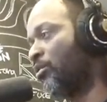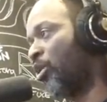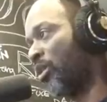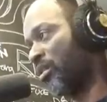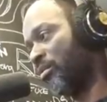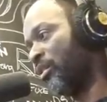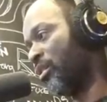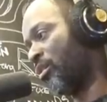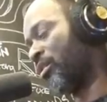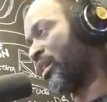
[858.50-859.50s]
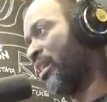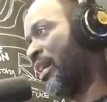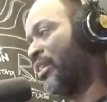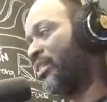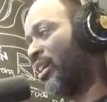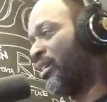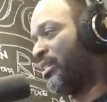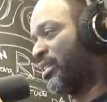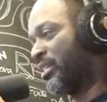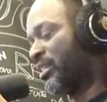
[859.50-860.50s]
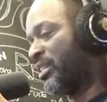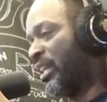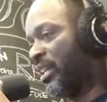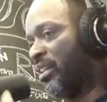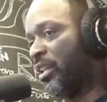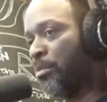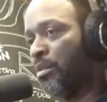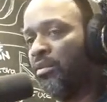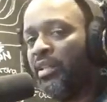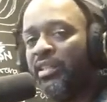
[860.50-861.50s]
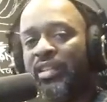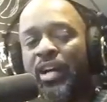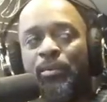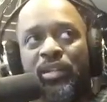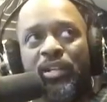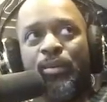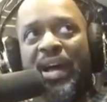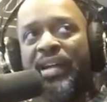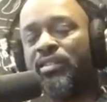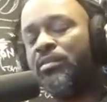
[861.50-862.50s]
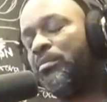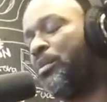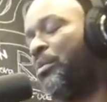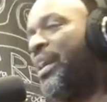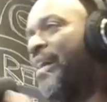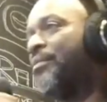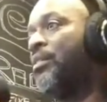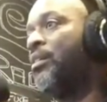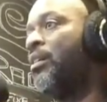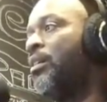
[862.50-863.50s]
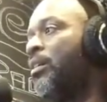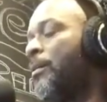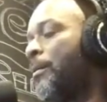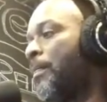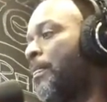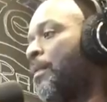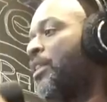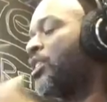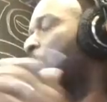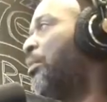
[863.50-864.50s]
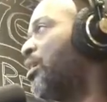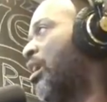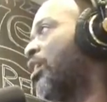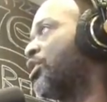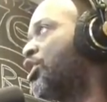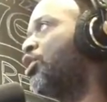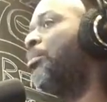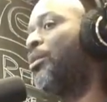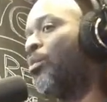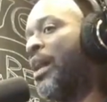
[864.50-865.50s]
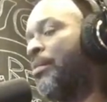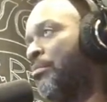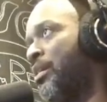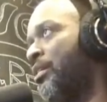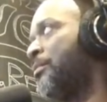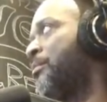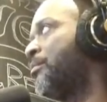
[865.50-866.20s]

Or you know, on the left they say, "Oh, he's just a stinking liberal. He's not really a radical." But whatever. There's a book called Stupid White Men.